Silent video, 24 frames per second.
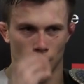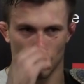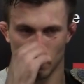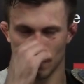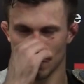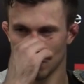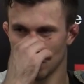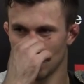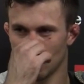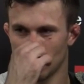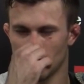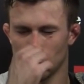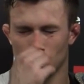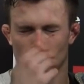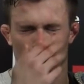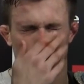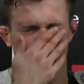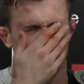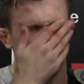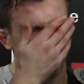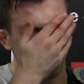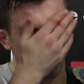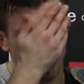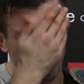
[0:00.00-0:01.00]

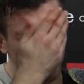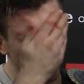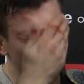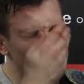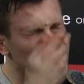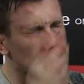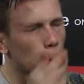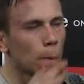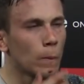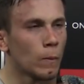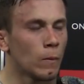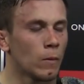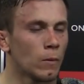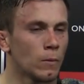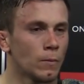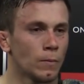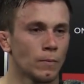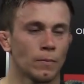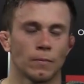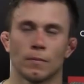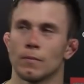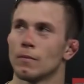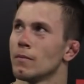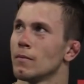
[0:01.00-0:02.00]

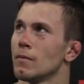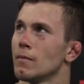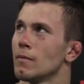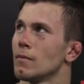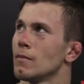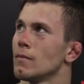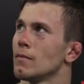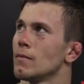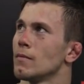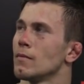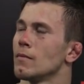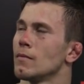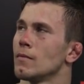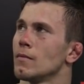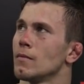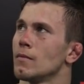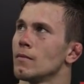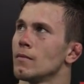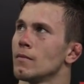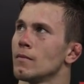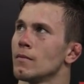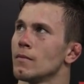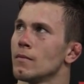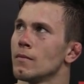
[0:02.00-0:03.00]

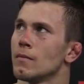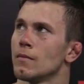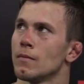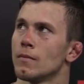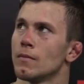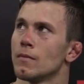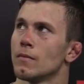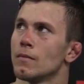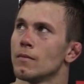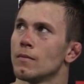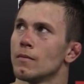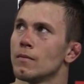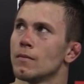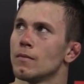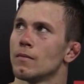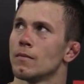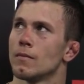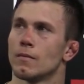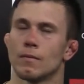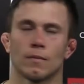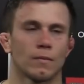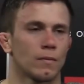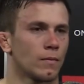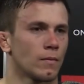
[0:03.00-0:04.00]

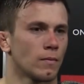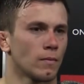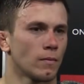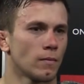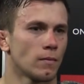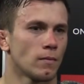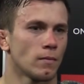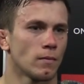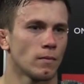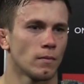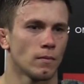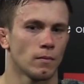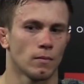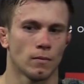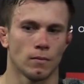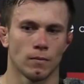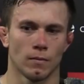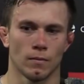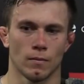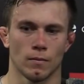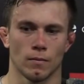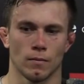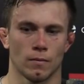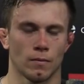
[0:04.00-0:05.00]

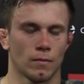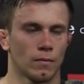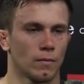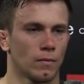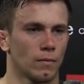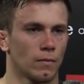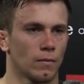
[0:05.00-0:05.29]
This person isn't speaking.